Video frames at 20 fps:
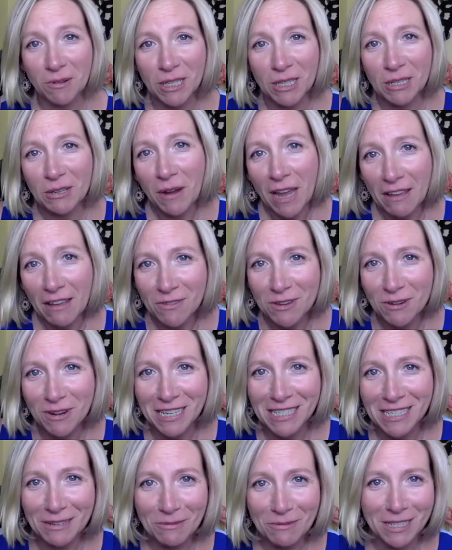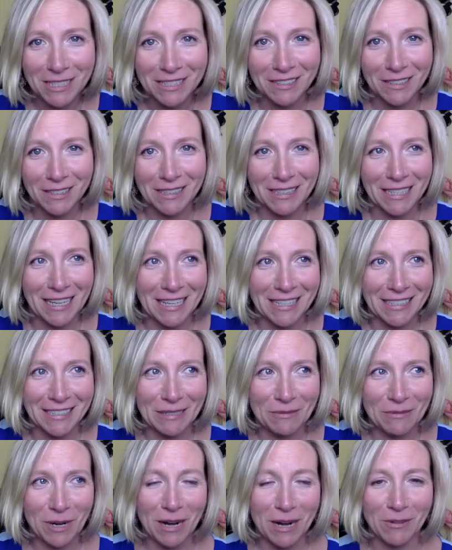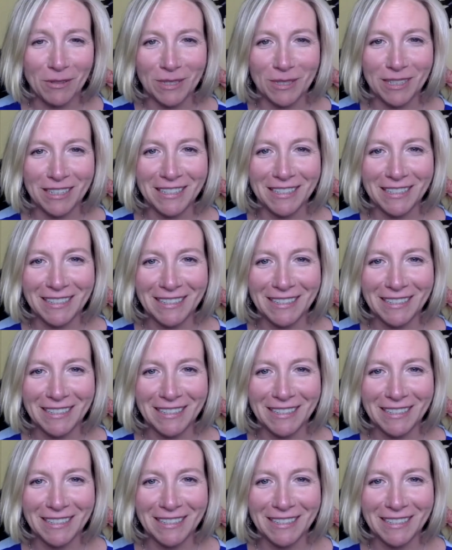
I have no idea what it looks like in someone else's.